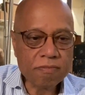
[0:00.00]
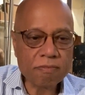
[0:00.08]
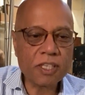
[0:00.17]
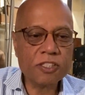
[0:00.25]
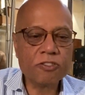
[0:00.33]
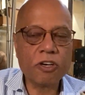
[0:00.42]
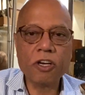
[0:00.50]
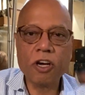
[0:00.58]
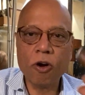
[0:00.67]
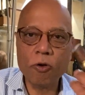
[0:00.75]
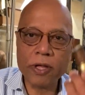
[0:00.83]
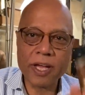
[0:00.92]
I was trying to
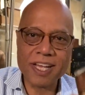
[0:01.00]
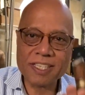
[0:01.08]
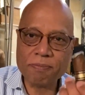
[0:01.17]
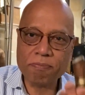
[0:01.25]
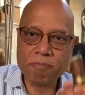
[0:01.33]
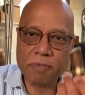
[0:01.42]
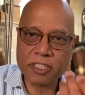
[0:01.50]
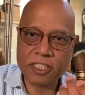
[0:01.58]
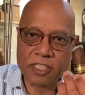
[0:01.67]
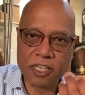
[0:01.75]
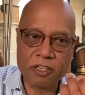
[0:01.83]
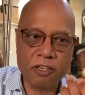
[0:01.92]
hold it as much
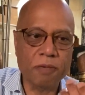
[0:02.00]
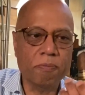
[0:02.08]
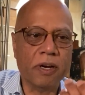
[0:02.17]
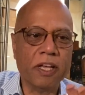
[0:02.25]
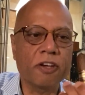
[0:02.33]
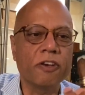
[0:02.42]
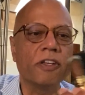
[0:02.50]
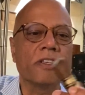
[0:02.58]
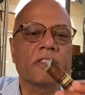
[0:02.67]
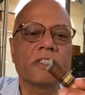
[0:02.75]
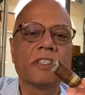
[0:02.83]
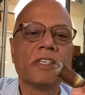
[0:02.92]
as I could, but I
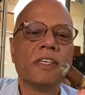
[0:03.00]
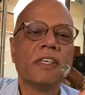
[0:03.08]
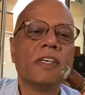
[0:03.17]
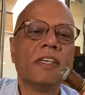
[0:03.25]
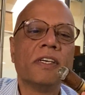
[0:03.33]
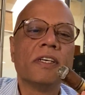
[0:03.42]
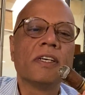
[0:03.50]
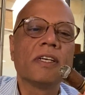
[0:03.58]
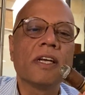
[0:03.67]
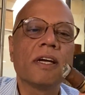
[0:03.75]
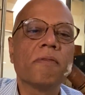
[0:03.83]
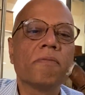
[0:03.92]
couldn't.
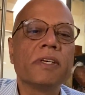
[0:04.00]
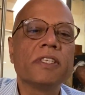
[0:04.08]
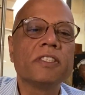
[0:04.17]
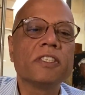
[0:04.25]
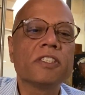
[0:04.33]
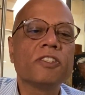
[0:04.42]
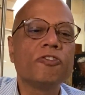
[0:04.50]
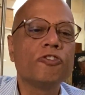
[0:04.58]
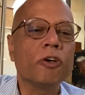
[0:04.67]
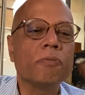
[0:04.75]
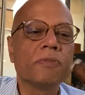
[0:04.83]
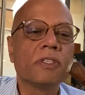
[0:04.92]
Yeah, but it's just
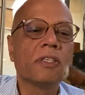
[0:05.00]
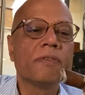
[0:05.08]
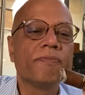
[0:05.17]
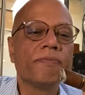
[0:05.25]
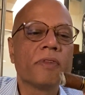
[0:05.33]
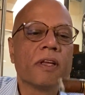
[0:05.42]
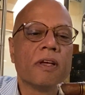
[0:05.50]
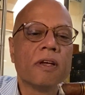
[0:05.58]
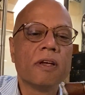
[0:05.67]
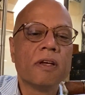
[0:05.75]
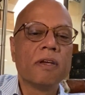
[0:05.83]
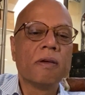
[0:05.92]
dropped.
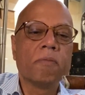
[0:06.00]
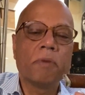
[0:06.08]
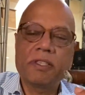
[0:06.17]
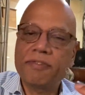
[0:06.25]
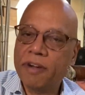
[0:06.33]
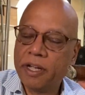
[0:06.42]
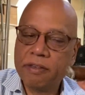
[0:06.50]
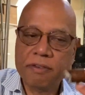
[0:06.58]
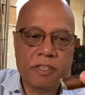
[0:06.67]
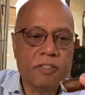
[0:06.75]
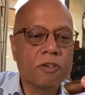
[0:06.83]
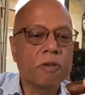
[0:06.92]
But it's fine,
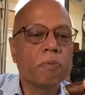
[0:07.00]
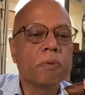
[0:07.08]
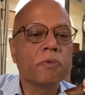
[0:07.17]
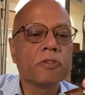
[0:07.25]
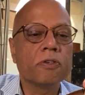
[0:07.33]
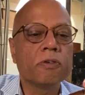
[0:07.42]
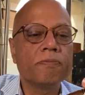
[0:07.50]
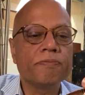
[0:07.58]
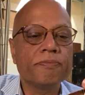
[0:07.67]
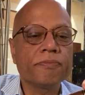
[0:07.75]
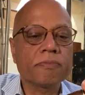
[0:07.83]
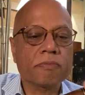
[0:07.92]
it's not a problem at all.
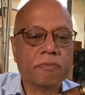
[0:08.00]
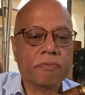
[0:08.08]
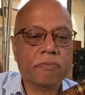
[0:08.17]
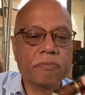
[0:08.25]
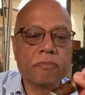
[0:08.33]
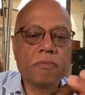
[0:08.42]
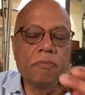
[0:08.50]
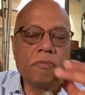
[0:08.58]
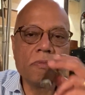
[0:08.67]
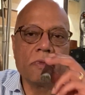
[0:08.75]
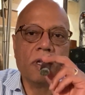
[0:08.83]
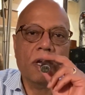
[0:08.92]

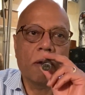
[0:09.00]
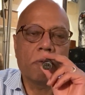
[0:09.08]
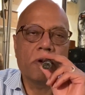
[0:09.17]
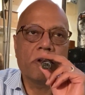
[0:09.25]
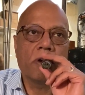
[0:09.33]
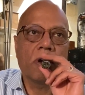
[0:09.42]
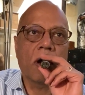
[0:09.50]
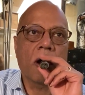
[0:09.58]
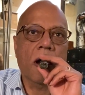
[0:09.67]
I'm gonna